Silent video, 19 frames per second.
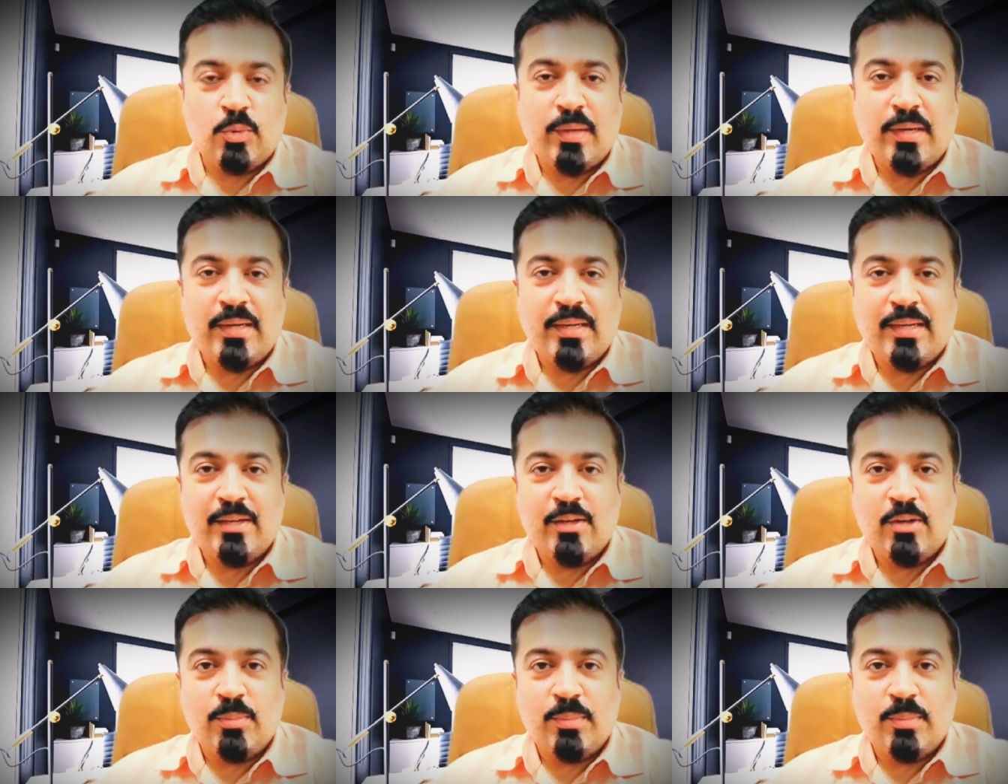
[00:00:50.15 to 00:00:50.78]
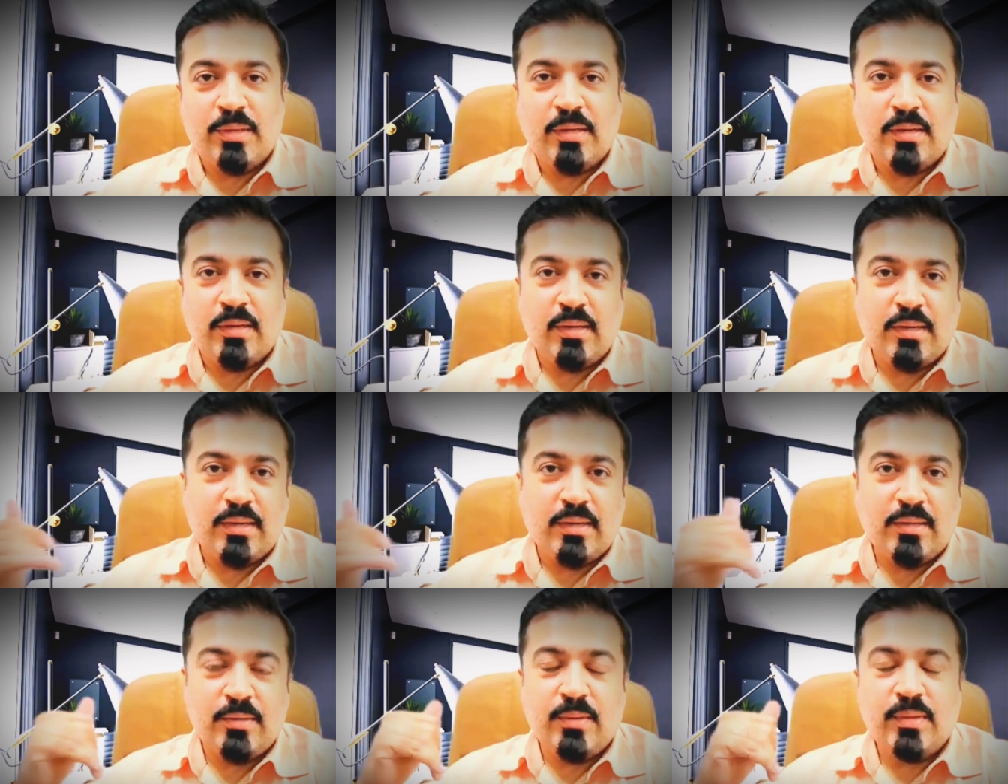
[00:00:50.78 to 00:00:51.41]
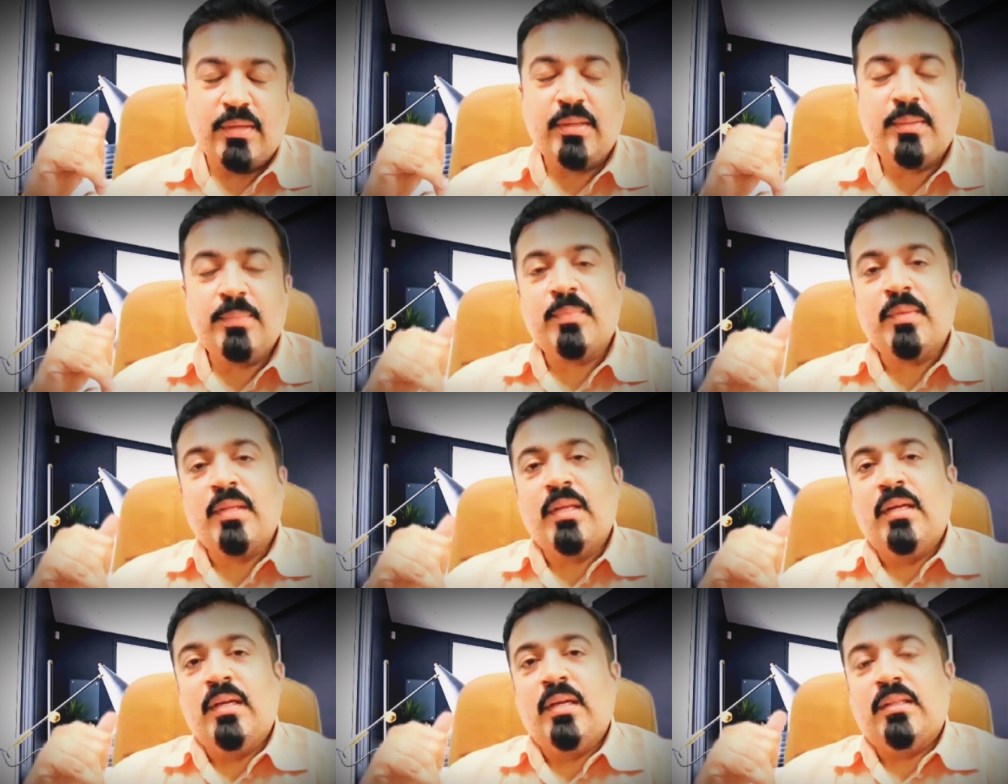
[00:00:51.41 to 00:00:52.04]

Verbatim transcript: or 20 kilometer ahead right